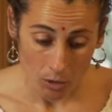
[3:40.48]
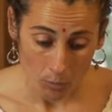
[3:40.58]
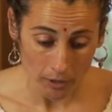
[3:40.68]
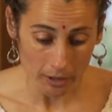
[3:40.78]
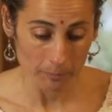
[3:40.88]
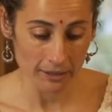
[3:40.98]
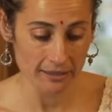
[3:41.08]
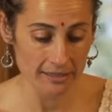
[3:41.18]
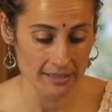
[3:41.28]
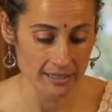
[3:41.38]
We're going to bed
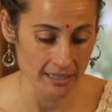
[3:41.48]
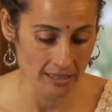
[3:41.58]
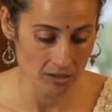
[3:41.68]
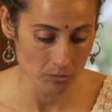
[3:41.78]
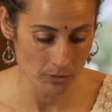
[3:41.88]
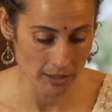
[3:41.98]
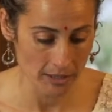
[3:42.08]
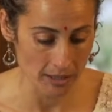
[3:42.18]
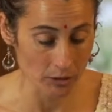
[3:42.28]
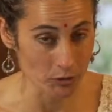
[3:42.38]
this down
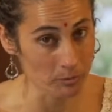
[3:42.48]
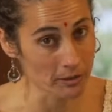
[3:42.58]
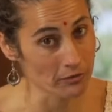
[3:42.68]
with a little bit